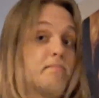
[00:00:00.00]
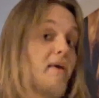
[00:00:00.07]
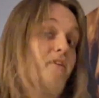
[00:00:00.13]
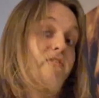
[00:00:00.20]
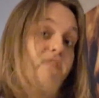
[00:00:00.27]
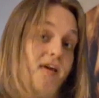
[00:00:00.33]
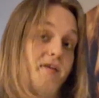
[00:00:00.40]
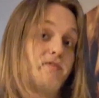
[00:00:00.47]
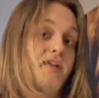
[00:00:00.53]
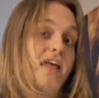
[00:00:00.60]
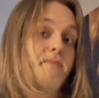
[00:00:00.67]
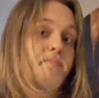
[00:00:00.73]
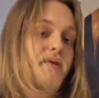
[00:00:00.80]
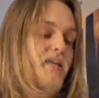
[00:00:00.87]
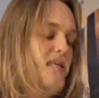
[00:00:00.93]
my favorite
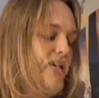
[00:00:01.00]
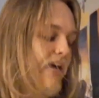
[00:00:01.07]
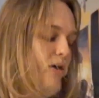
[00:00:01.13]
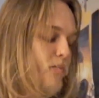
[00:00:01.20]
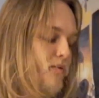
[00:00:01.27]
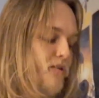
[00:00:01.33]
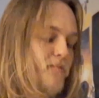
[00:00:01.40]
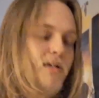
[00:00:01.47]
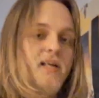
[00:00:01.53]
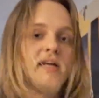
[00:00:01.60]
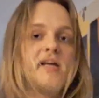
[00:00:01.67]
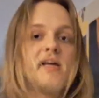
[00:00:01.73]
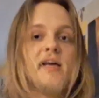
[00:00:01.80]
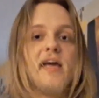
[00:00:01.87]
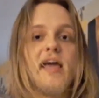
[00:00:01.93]
Head PE album,
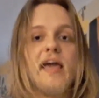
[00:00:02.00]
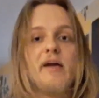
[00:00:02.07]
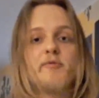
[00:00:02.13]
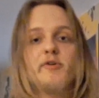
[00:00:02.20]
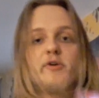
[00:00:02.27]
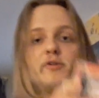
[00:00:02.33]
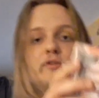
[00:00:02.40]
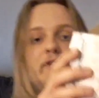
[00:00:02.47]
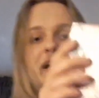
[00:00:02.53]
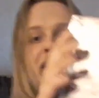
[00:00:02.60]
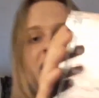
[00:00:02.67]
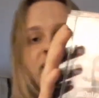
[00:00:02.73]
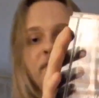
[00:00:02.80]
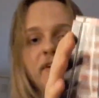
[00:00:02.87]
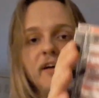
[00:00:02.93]
and we also
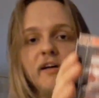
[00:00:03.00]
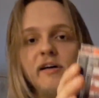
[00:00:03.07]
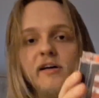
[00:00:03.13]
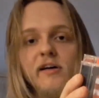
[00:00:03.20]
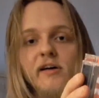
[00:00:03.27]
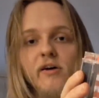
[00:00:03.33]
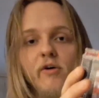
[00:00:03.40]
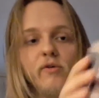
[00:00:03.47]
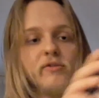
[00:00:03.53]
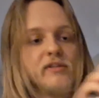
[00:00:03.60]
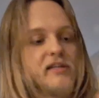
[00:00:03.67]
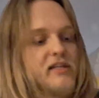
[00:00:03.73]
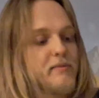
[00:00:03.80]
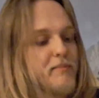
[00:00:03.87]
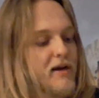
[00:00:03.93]
have
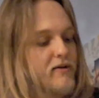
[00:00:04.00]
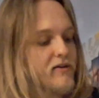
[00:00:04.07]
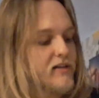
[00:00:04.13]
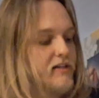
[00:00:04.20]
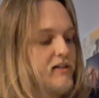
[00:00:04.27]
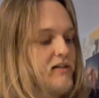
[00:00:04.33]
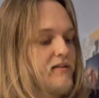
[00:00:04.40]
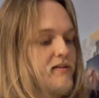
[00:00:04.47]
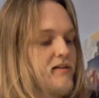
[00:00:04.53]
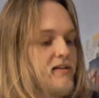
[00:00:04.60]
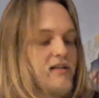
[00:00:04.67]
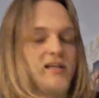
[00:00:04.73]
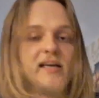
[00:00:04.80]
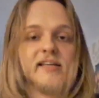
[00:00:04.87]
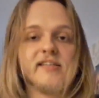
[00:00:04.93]
Only in America.
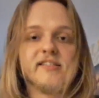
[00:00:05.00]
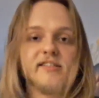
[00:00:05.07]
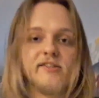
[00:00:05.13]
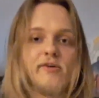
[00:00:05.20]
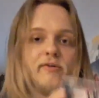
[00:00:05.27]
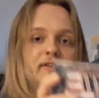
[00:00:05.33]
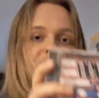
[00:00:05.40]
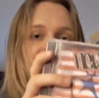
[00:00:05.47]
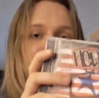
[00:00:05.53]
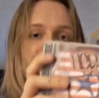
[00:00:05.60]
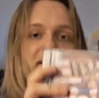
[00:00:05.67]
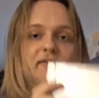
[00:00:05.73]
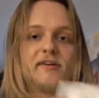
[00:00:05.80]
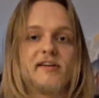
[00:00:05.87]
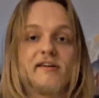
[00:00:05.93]
Yes, Only in
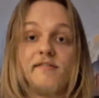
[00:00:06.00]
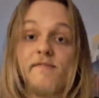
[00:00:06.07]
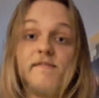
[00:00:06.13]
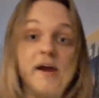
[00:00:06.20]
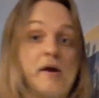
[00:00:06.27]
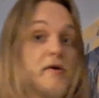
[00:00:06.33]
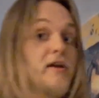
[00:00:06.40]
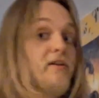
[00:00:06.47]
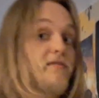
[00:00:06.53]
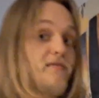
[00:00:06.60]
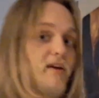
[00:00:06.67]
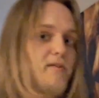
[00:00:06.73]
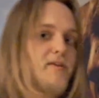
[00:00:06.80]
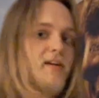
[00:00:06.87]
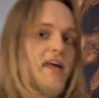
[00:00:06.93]
America. Very,
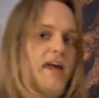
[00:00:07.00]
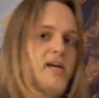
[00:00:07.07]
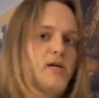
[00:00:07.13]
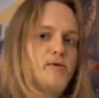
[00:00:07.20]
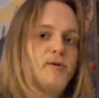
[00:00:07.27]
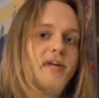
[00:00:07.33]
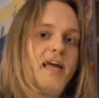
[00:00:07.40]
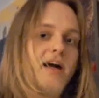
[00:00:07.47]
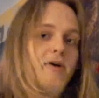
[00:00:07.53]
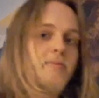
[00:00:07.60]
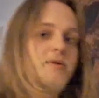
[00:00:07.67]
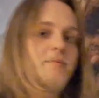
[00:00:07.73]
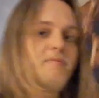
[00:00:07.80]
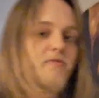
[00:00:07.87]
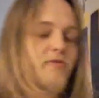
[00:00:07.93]
very angry
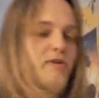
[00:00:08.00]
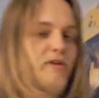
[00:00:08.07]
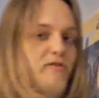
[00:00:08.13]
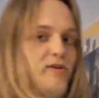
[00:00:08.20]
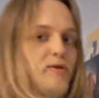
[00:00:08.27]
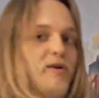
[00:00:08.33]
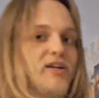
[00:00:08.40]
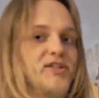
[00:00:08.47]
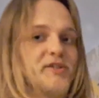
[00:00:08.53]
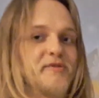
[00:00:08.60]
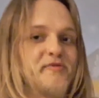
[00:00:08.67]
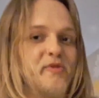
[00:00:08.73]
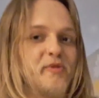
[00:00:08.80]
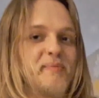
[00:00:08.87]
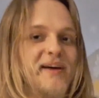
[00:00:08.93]
album, full of aggression,
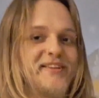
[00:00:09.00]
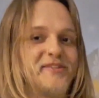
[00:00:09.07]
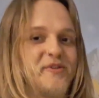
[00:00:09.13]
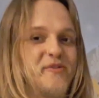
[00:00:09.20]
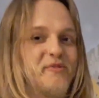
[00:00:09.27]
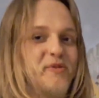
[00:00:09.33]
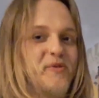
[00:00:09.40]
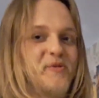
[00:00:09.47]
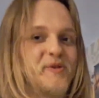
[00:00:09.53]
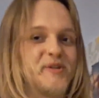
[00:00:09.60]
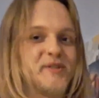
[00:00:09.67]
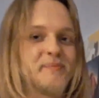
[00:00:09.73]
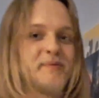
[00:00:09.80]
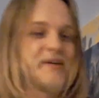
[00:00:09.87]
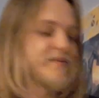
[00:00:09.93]
for better or for
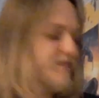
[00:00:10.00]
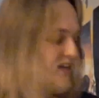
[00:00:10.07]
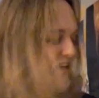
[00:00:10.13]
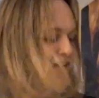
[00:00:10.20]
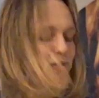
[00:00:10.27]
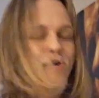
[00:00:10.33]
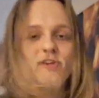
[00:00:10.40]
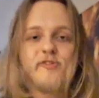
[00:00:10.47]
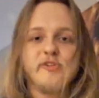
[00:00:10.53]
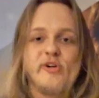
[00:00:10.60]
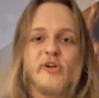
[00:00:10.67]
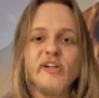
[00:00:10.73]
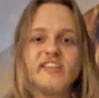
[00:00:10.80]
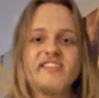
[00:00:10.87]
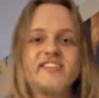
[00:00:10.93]
worse, but
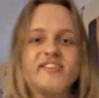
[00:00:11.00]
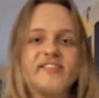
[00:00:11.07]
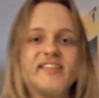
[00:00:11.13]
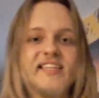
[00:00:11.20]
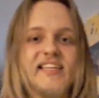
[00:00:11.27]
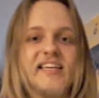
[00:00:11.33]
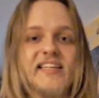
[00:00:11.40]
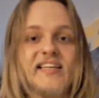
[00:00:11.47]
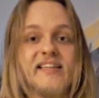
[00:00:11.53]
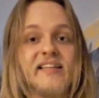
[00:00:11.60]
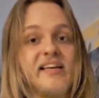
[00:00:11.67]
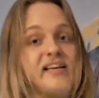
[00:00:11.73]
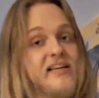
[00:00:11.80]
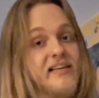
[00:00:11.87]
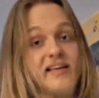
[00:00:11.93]
overall I still dig it. And
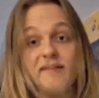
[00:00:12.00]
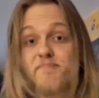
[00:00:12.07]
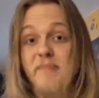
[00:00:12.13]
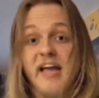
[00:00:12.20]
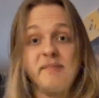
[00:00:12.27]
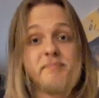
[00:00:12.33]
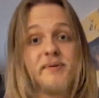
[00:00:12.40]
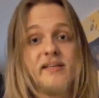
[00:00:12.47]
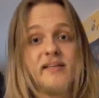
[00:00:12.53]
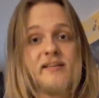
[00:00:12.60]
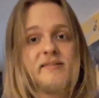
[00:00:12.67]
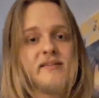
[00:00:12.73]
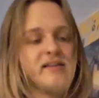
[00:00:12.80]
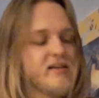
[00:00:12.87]
yeah, Head PE,